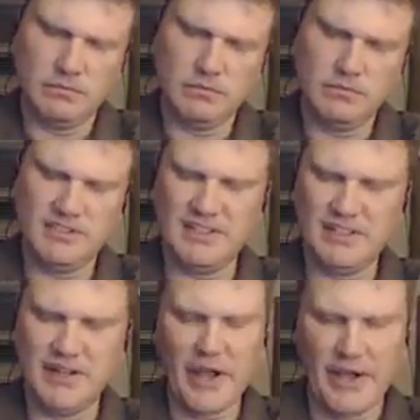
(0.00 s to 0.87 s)

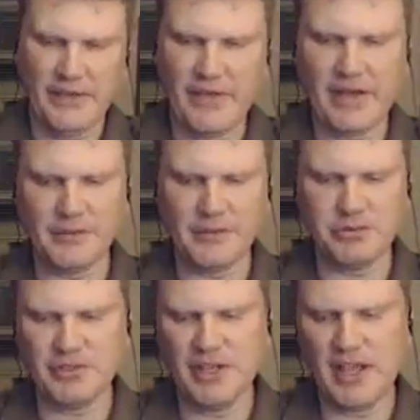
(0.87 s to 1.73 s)
DNA. That is
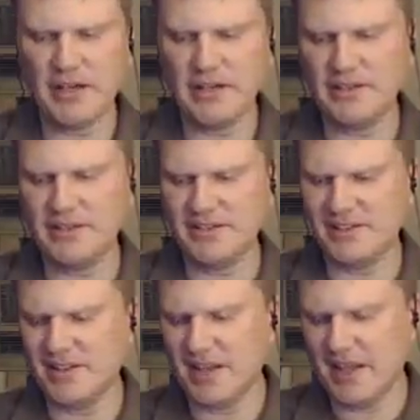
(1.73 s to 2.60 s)
Pleiadian
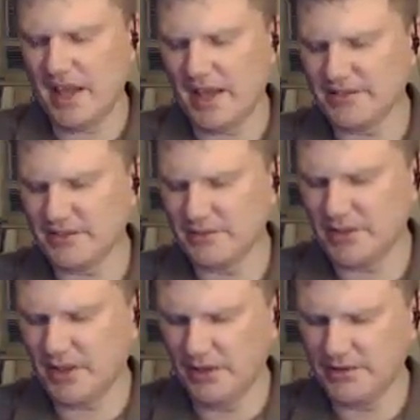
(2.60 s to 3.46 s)
DNA that hasn't
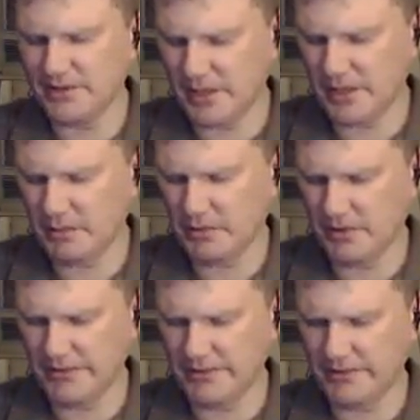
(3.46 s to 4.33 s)
been untampered
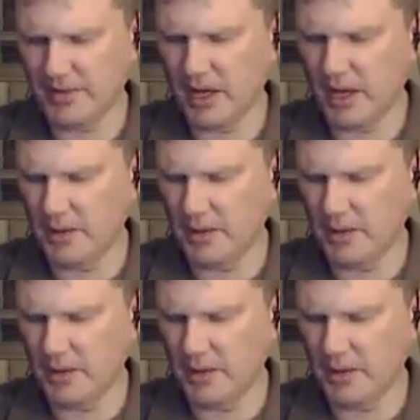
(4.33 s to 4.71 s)
at this time.